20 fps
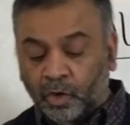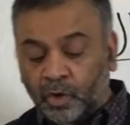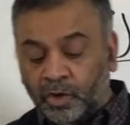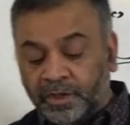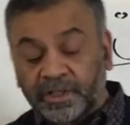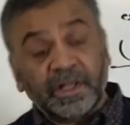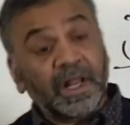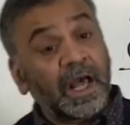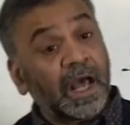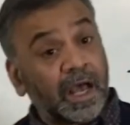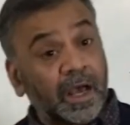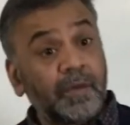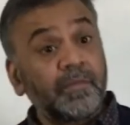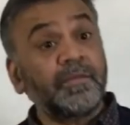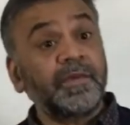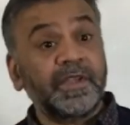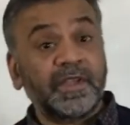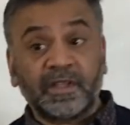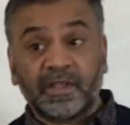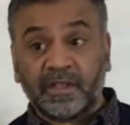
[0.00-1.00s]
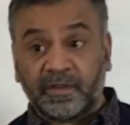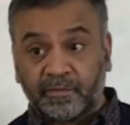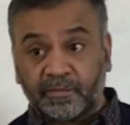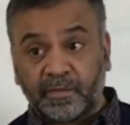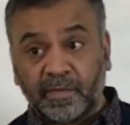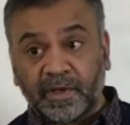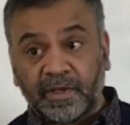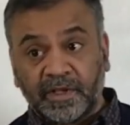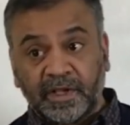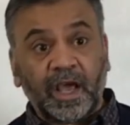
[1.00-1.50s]
Naam,
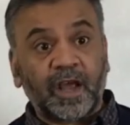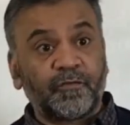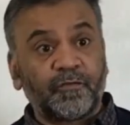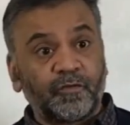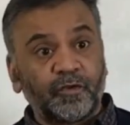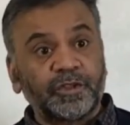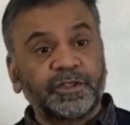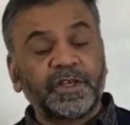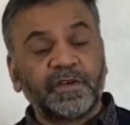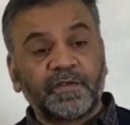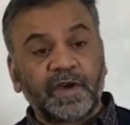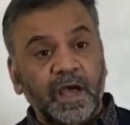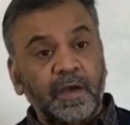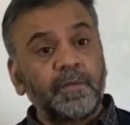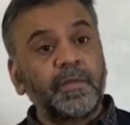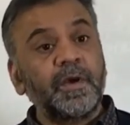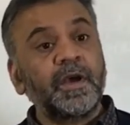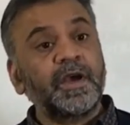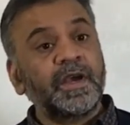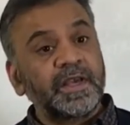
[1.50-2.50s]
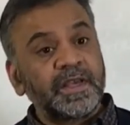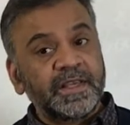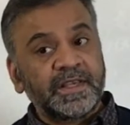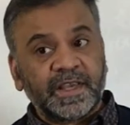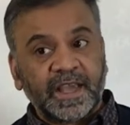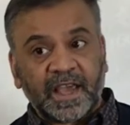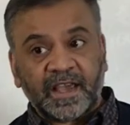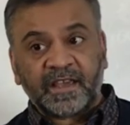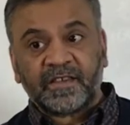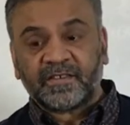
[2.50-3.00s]
harful jawab,
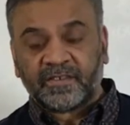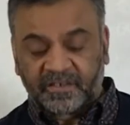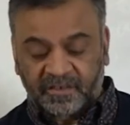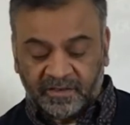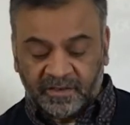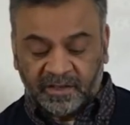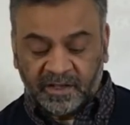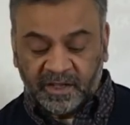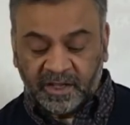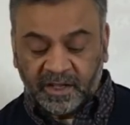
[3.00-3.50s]
yes.